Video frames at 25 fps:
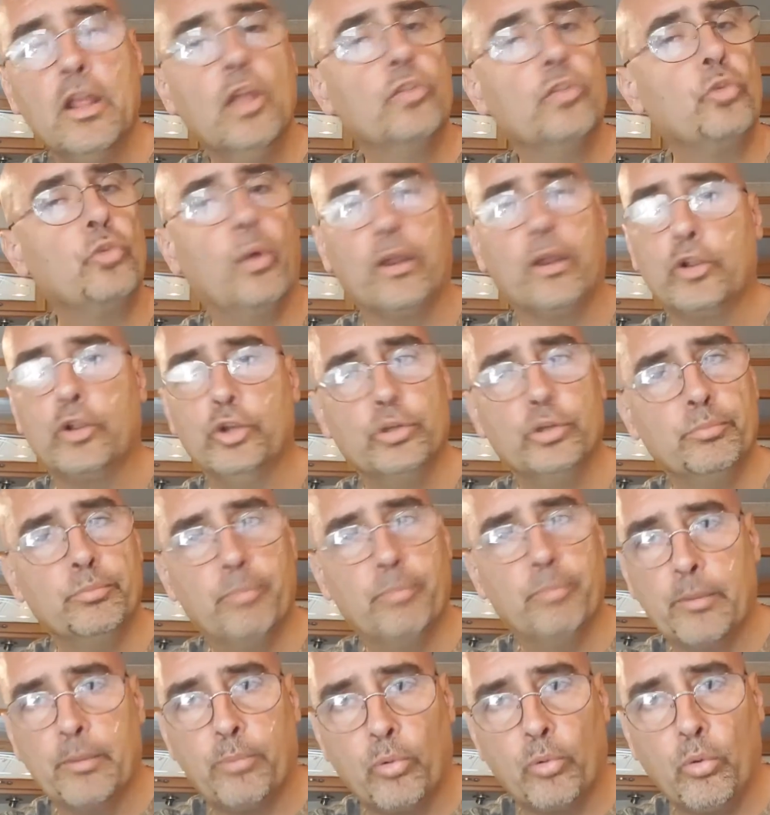so I couldn't
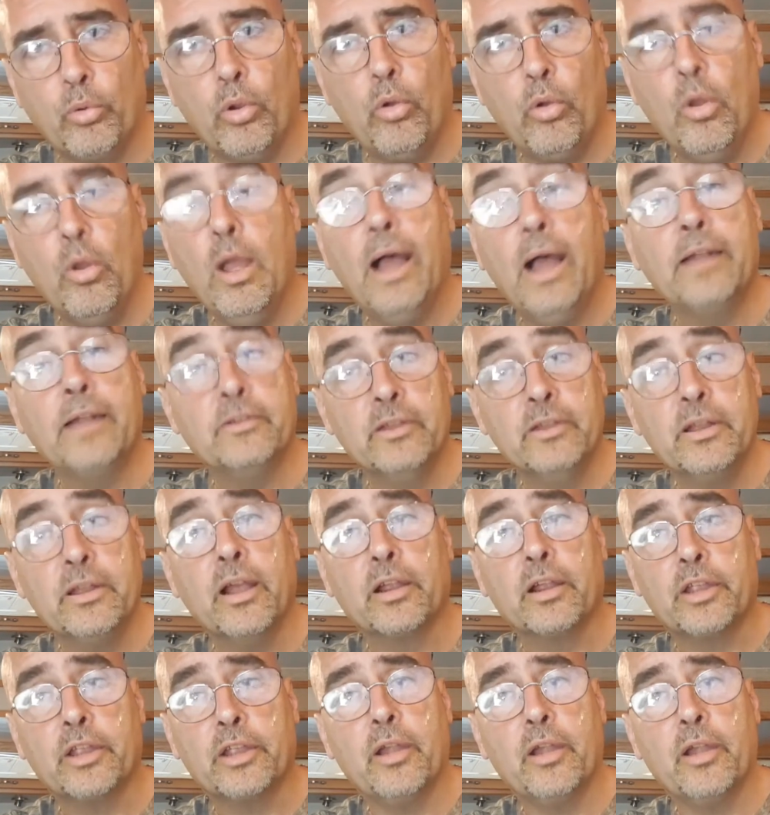make parole. I did
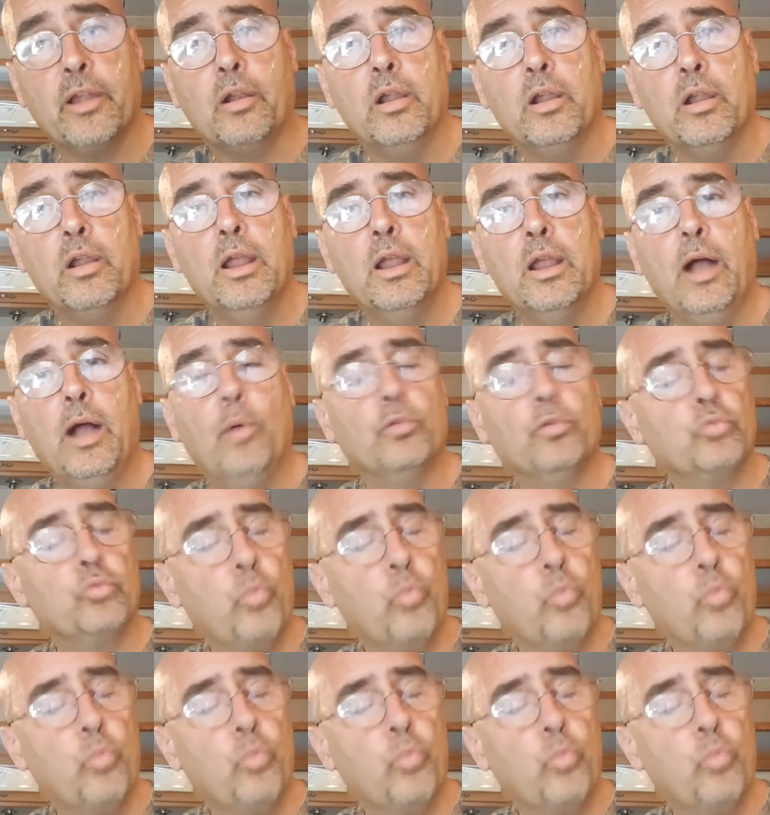not care. I was